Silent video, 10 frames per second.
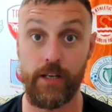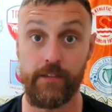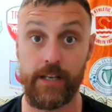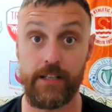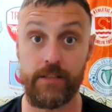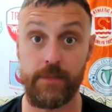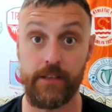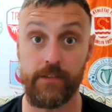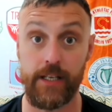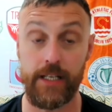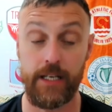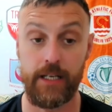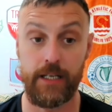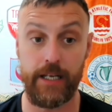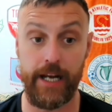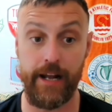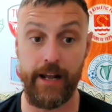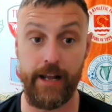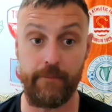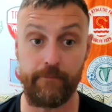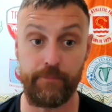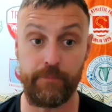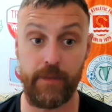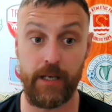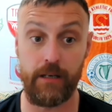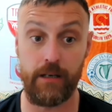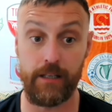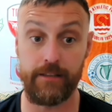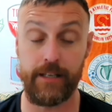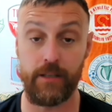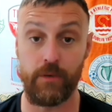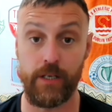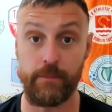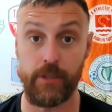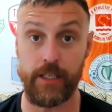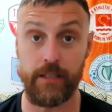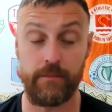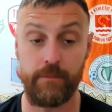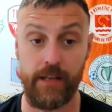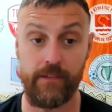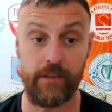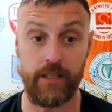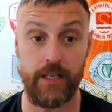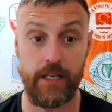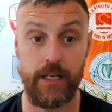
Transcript: is that, you might say? I'll tell you why: money, basically.